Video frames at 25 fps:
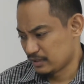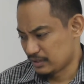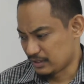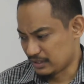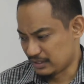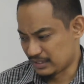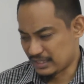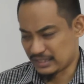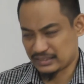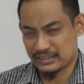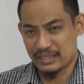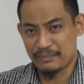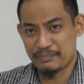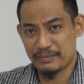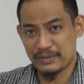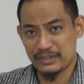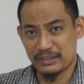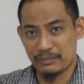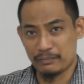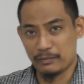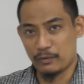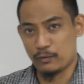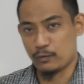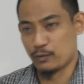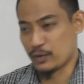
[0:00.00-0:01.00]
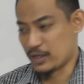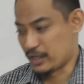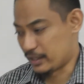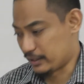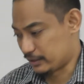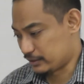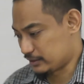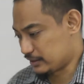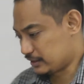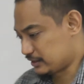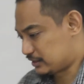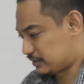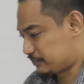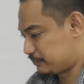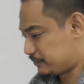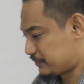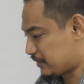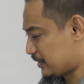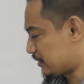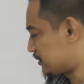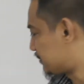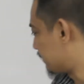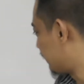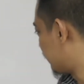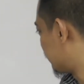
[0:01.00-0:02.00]
in example number 1, it's
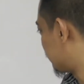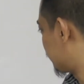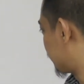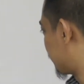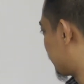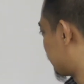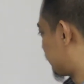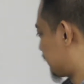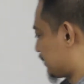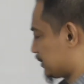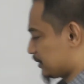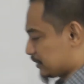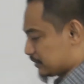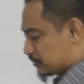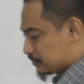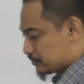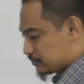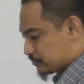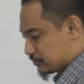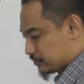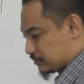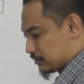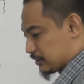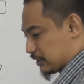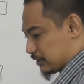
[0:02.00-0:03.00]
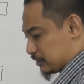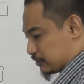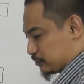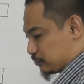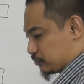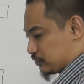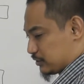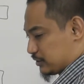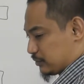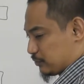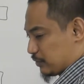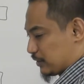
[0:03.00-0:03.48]
just basically just to see